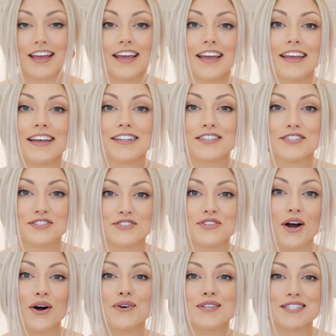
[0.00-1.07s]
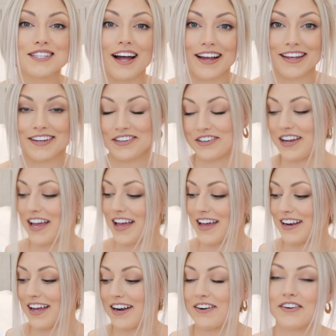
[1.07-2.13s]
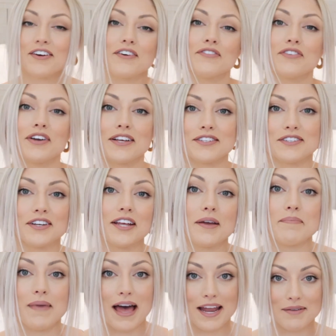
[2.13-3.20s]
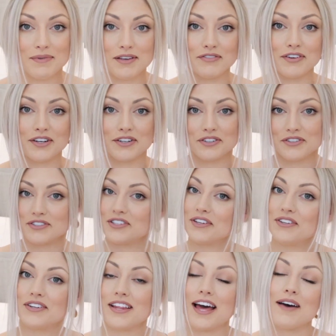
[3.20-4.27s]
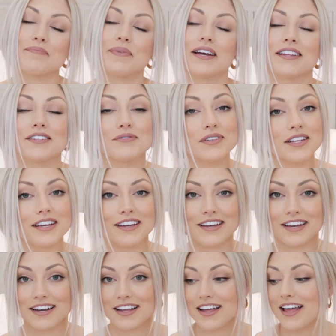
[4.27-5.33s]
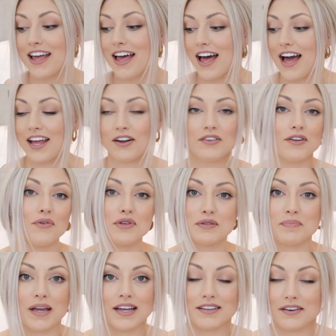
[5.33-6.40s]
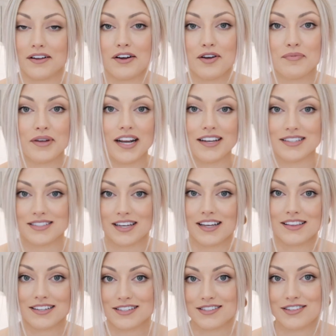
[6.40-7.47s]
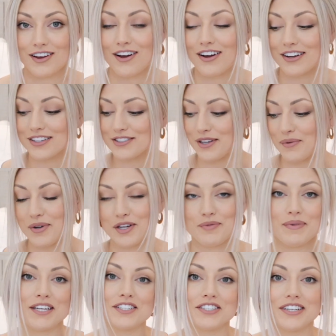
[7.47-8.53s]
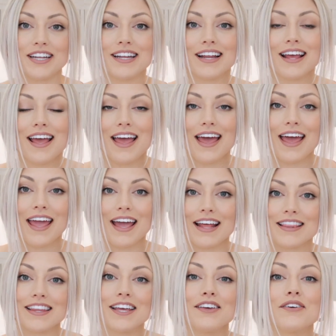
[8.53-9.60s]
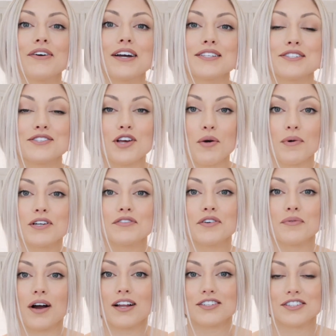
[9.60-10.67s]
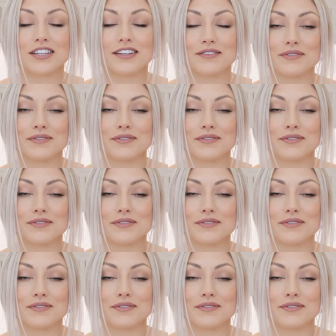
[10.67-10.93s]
It gets so stuck in your head. I don't know if you guys are gonna get mad at me for introducing you to that, but it's really good. I don't know this band at all, but I just like this song, so I wanted to mention it. And thank you guys so much for watching.